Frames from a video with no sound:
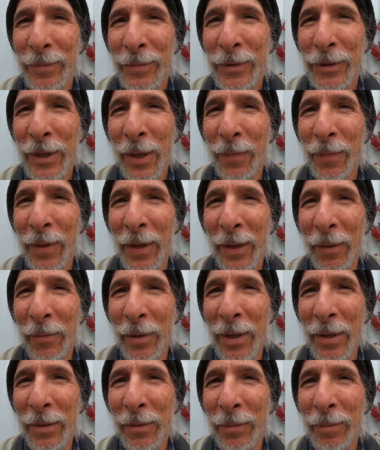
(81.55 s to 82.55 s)
something
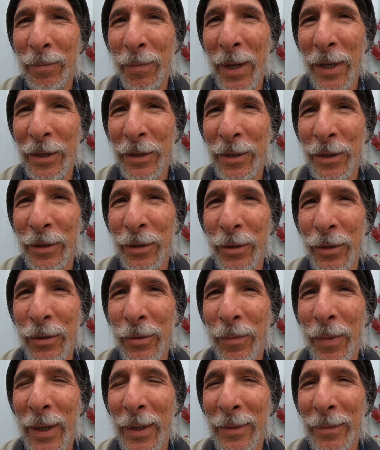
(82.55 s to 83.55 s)
we meant to
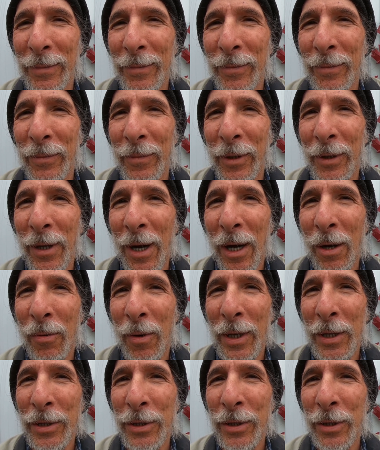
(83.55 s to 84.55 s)
do, but we're not
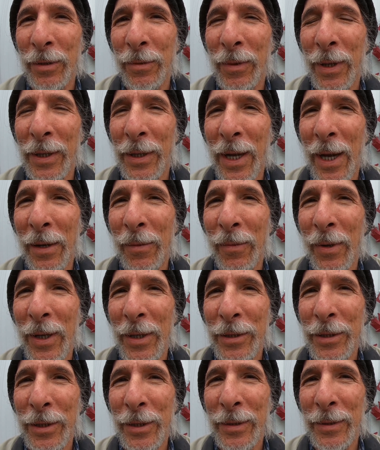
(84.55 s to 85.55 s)
quite sure what that
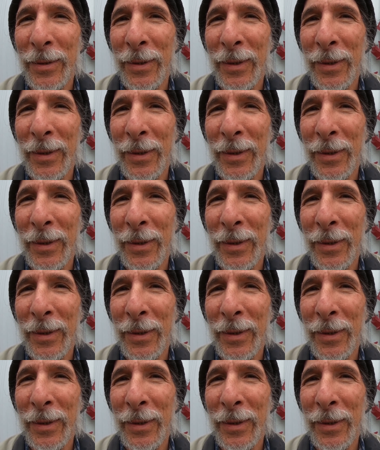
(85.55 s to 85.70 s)
was.